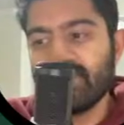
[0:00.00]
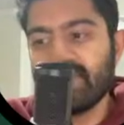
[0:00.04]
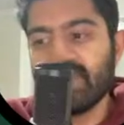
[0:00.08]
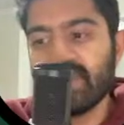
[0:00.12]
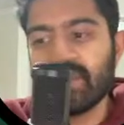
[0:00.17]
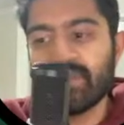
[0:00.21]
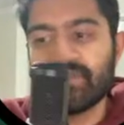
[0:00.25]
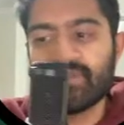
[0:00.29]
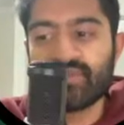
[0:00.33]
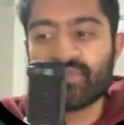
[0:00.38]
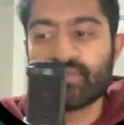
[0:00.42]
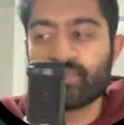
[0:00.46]

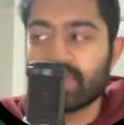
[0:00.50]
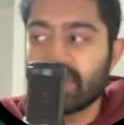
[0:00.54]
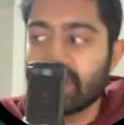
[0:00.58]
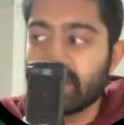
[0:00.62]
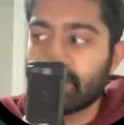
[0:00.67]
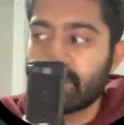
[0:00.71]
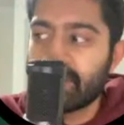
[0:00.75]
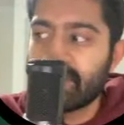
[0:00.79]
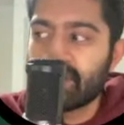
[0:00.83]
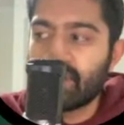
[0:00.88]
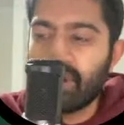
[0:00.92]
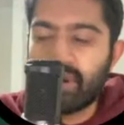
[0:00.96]
If you really
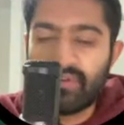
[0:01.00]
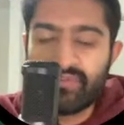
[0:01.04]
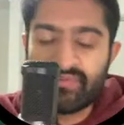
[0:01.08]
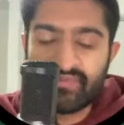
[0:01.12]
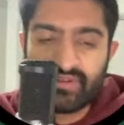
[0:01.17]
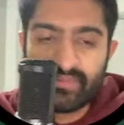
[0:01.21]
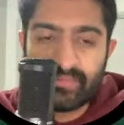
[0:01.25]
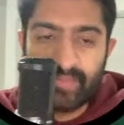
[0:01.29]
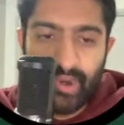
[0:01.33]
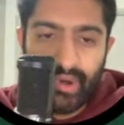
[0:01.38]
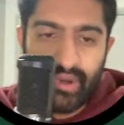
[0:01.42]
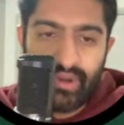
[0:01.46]
want to go
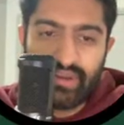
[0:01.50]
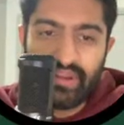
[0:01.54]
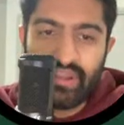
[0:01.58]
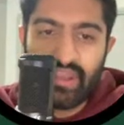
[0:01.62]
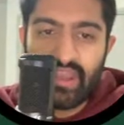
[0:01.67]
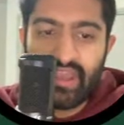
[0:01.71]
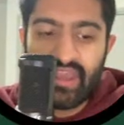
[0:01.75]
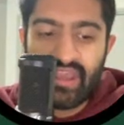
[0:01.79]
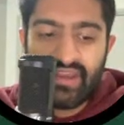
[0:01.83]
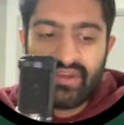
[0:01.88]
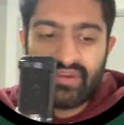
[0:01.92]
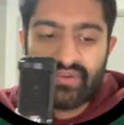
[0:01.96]
for a pod
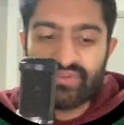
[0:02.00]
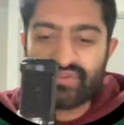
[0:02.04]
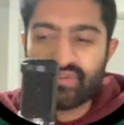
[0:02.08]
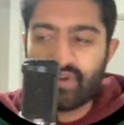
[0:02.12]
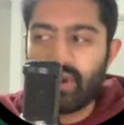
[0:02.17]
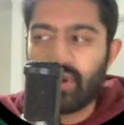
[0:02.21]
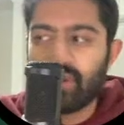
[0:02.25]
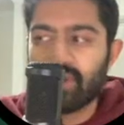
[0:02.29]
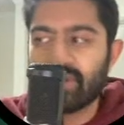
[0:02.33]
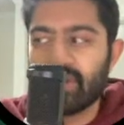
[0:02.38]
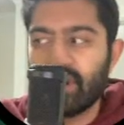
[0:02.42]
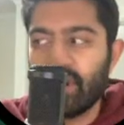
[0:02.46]
who's
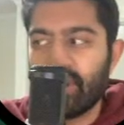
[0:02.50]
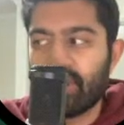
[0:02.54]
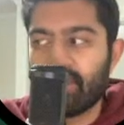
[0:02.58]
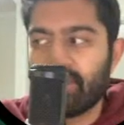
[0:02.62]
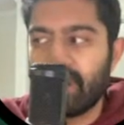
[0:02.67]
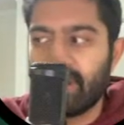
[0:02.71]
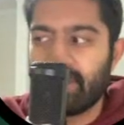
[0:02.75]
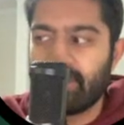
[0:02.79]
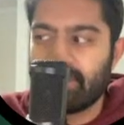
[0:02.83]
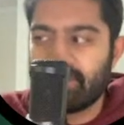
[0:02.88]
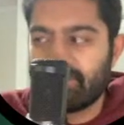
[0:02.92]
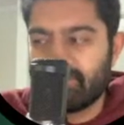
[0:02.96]
only owned
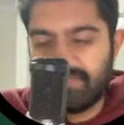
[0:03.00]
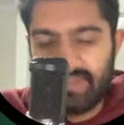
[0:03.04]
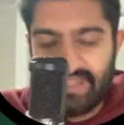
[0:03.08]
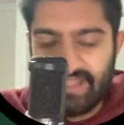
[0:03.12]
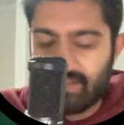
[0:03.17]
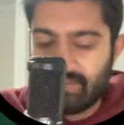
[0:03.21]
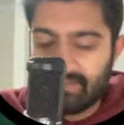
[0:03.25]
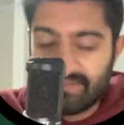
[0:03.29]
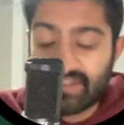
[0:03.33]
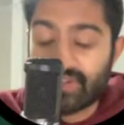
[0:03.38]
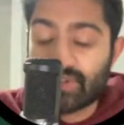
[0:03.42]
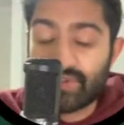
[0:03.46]
by
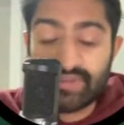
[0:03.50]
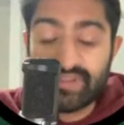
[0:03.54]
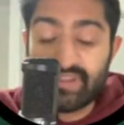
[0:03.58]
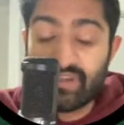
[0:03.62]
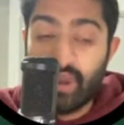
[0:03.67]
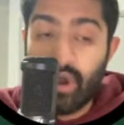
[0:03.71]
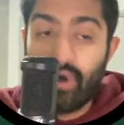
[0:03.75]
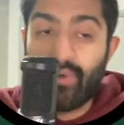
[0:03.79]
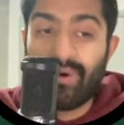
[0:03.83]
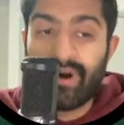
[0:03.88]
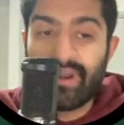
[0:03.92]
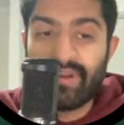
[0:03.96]
literally
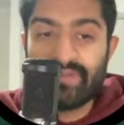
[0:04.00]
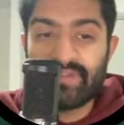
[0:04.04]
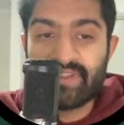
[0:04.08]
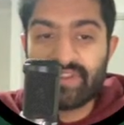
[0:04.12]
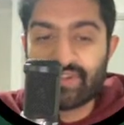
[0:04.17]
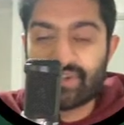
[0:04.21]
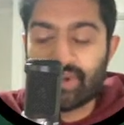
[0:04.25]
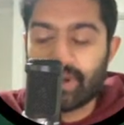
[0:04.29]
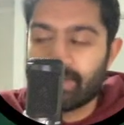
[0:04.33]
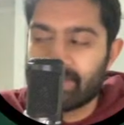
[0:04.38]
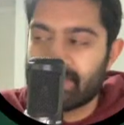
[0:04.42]
no one in the top